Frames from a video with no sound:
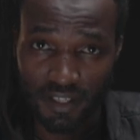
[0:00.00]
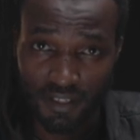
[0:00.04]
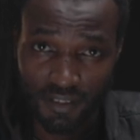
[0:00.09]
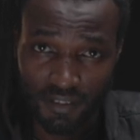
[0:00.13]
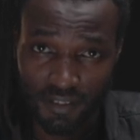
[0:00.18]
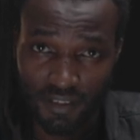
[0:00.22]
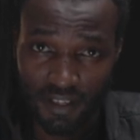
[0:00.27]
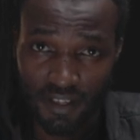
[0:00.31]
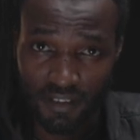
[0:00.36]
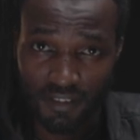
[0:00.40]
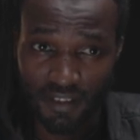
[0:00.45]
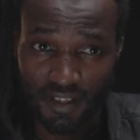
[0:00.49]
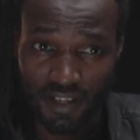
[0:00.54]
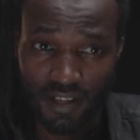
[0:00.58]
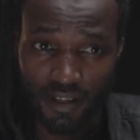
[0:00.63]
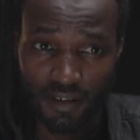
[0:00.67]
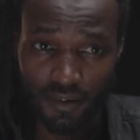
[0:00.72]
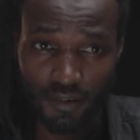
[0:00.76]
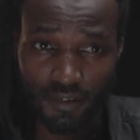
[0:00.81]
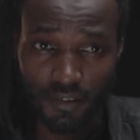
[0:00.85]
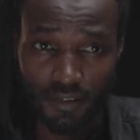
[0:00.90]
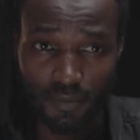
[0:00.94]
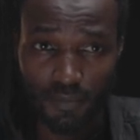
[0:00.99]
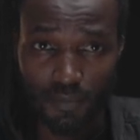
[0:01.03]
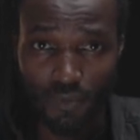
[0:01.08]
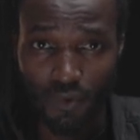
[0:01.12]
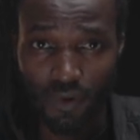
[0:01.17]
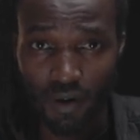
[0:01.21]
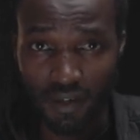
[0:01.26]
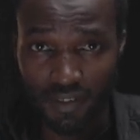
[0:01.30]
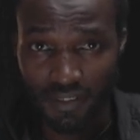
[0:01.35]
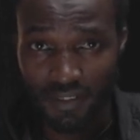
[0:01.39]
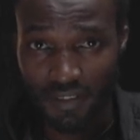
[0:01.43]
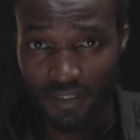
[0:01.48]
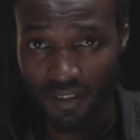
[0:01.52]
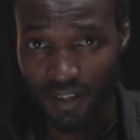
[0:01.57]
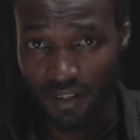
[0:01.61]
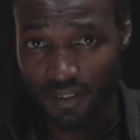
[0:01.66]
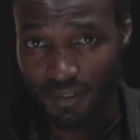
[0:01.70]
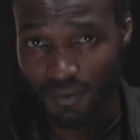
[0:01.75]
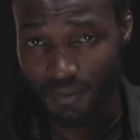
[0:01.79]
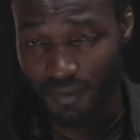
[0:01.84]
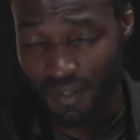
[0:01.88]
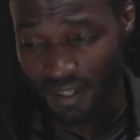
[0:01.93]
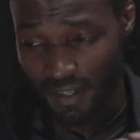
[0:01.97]
I don't know how the algorithm works in
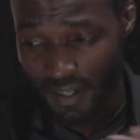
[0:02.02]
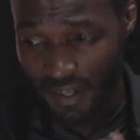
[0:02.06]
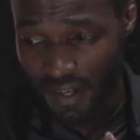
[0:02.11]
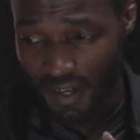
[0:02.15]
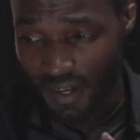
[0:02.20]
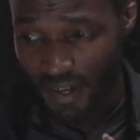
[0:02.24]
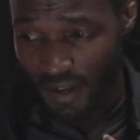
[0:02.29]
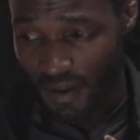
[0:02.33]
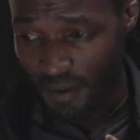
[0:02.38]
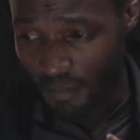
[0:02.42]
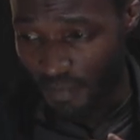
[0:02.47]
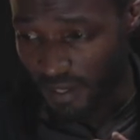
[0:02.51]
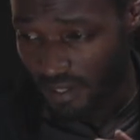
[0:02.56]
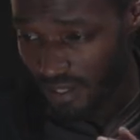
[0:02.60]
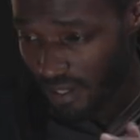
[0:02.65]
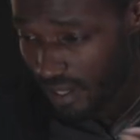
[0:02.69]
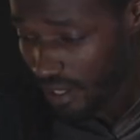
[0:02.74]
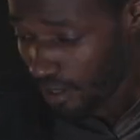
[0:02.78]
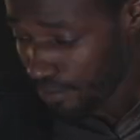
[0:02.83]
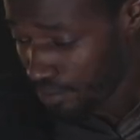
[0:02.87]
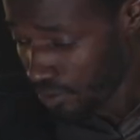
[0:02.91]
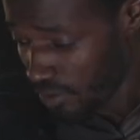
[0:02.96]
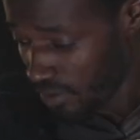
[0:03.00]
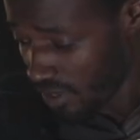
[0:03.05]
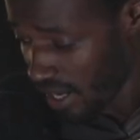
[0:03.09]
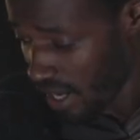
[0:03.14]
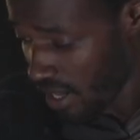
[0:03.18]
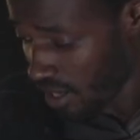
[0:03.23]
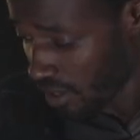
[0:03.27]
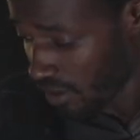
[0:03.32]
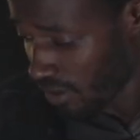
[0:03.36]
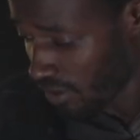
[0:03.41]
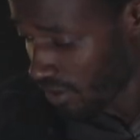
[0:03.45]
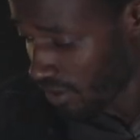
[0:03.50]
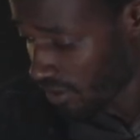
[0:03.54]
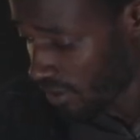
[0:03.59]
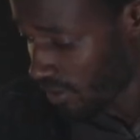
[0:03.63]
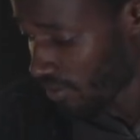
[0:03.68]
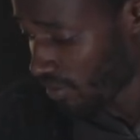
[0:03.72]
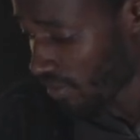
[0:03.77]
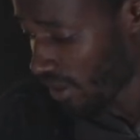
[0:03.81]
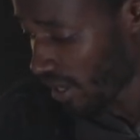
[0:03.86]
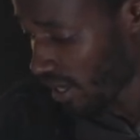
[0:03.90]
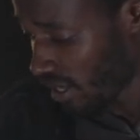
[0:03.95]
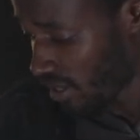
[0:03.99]
that way, but it helps with the
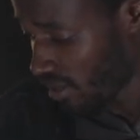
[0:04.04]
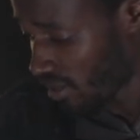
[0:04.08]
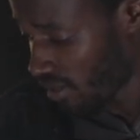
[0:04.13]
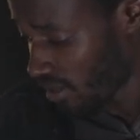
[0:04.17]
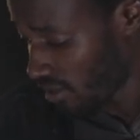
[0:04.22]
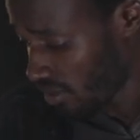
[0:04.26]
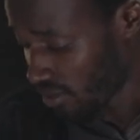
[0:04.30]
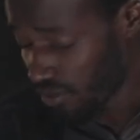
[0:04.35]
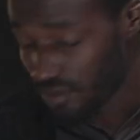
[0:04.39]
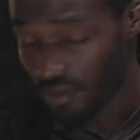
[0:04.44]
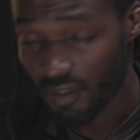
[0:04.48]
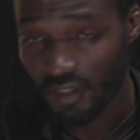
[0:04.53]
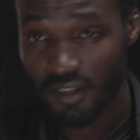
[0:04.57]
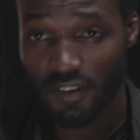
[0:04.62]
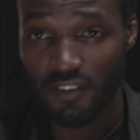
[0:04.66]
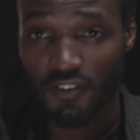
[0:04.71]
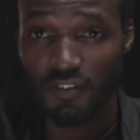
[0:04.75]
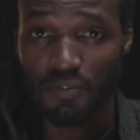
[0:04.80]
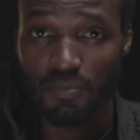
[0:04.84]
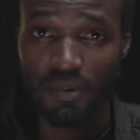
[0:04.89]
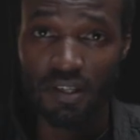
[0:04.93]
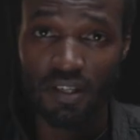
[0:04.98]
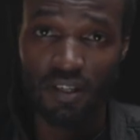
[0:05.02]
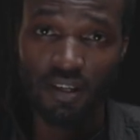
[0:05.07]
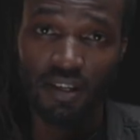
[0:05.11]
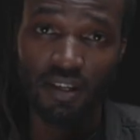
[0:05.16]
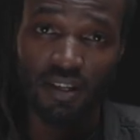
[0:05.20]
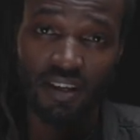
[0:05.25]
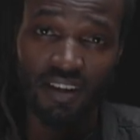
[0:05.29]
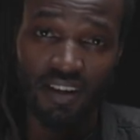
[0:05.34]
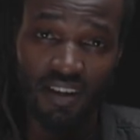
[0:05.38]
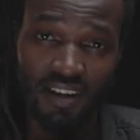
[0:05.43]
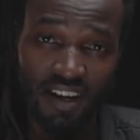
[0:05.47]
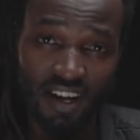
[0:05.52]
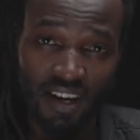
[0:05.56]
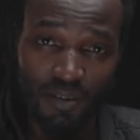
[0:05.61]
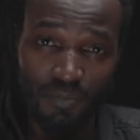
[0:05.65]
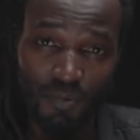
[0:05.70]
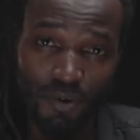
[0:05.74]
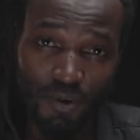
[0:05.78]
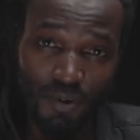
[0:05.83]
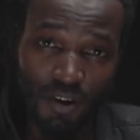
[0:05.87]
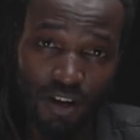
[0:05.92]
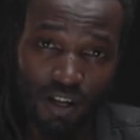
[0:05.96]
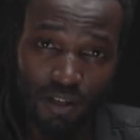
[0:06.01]
algorithm, and it also gives me a
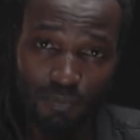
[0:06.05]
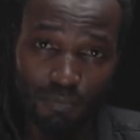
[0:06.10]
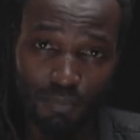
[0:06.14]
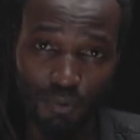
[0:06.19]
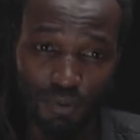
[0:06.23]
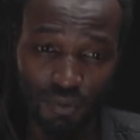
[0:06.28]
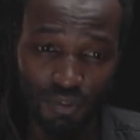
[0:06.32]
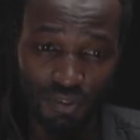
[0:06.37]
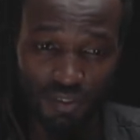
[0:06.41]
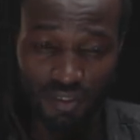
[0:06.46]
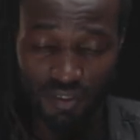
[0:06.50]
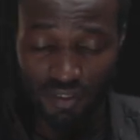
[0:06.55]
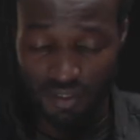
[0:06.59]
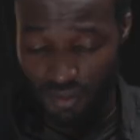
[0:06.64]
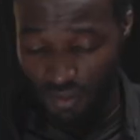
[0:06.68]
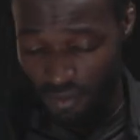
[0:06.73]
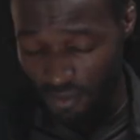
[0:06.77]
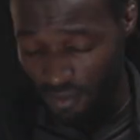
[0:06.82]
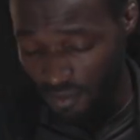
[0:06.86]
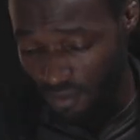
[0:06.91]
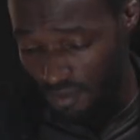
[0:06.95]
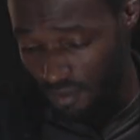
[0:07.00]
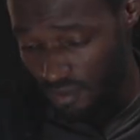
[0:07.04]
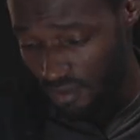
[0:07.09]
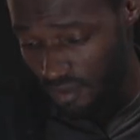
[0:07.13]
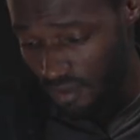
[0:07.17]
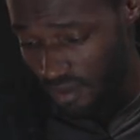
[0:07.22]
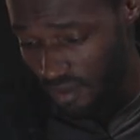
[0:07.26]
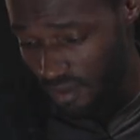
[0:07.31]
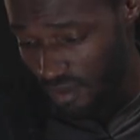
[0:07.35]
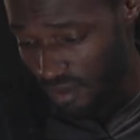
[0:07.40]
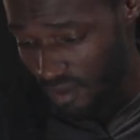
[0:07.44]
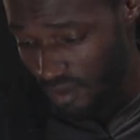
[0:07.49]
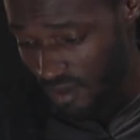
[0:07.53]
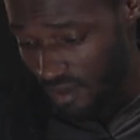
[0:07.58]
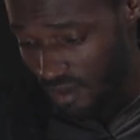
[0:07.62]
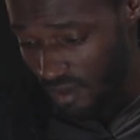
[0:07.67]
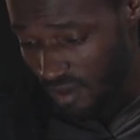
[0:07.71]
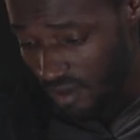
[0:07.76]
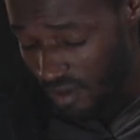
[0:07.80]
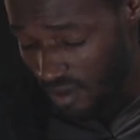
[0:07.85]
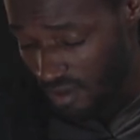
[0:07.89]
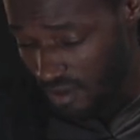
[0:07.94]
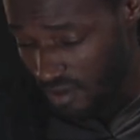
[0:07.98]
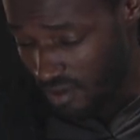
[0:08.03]
morale boost to
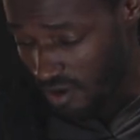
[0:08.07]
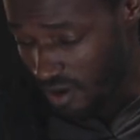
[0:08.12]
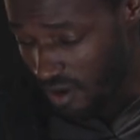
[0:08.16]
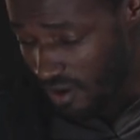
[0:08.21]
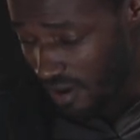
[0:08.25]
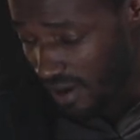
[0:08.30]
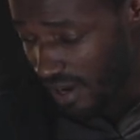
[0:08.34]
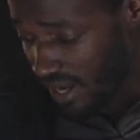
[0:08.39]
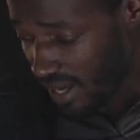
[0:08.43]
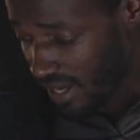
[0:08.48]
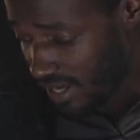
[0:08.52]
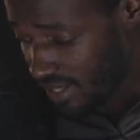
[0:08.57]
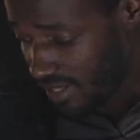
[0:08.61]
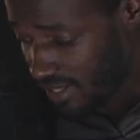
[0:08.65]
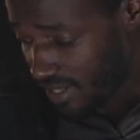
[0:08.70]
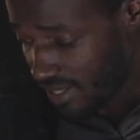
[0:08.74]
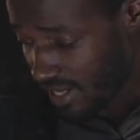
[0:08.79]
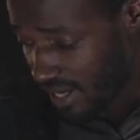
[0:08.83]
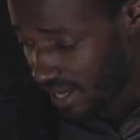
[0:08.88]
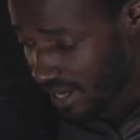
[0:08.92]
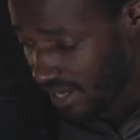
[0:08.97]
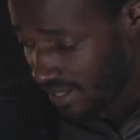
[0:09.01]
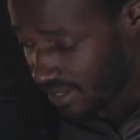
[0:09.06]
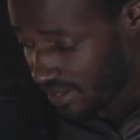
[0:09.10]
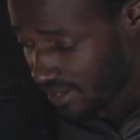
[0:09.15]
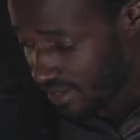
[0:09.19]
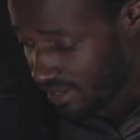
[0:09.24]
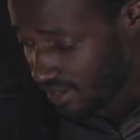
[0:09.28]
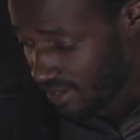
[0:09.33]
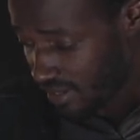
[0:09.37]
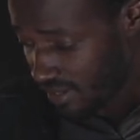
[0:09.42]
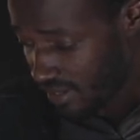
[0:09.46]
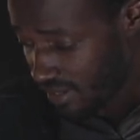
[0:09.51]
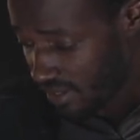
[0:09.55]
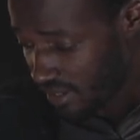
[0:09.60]
go ahead and